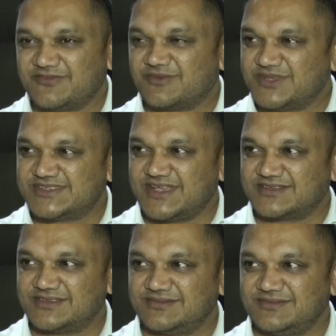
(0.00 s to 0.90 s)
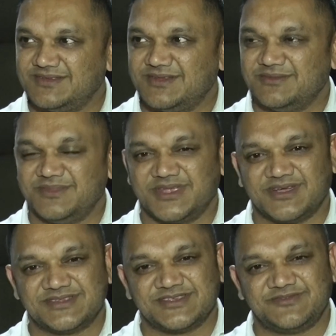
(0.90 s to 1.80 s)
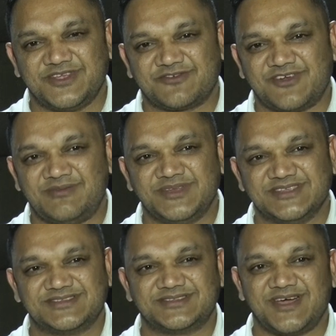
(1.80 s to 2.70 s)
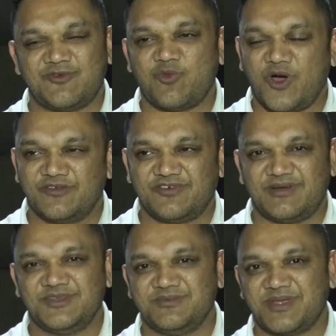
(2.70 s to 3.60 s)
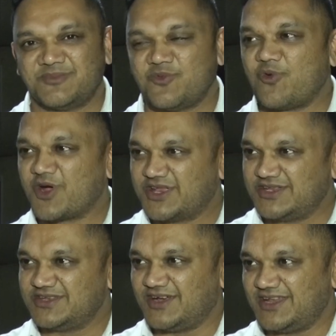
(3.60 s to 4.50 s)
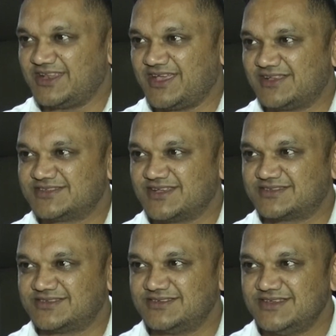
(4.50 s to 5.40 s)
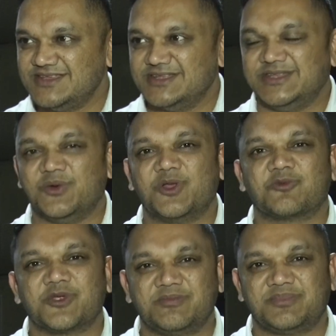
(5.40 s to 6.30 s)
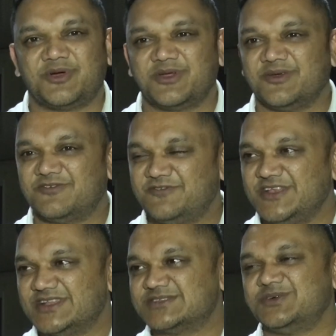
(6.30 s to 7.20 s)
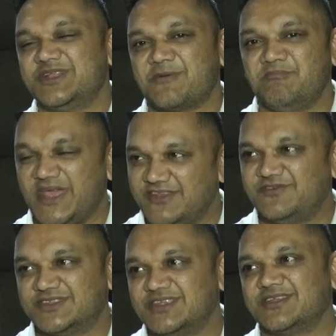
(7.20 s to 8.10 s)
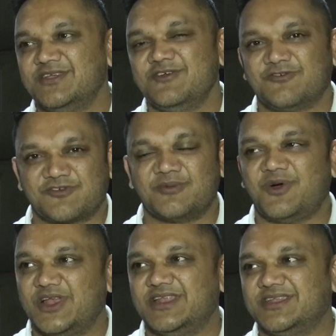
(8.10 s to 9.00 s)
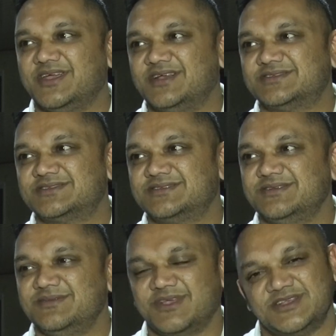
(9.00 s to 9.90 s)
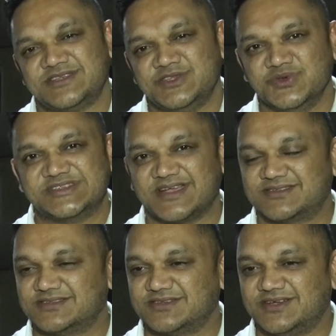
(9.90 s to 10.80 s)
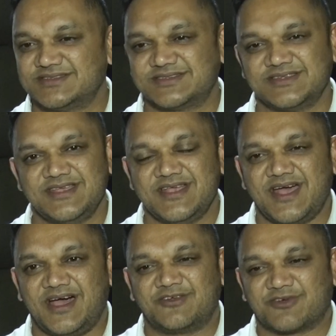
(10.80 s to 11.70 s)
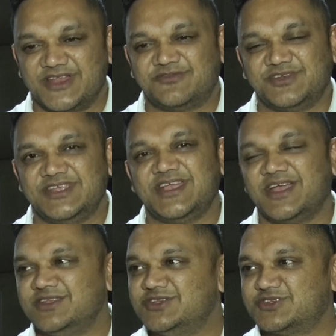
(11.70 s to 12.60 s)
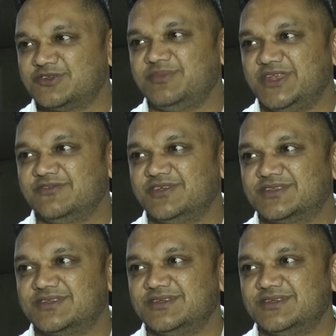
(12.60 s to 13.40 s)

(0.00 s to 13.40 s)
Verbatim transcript: from the sector because if there are families that have one family member working in the oil and gas sector, they will reap or they will feel as though they're benefiting from oil and gas. Because a new sector to us, and rightfully Guyanese should benefit.